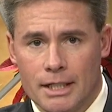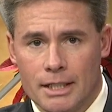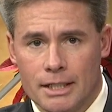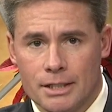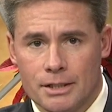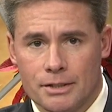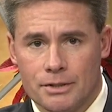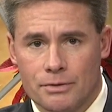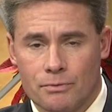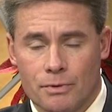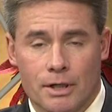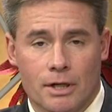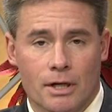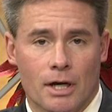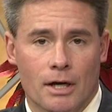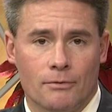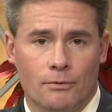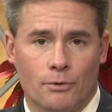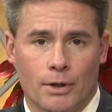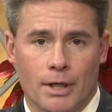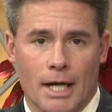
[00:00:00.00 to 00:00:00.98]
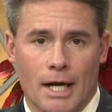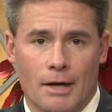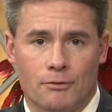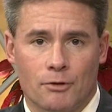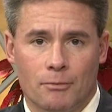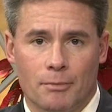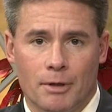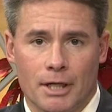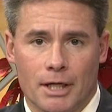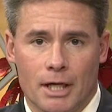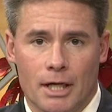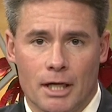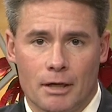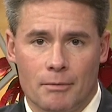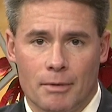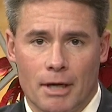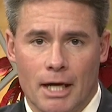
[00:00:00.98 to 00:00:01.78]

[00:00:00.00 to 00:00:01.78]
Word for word: is recovering after being hit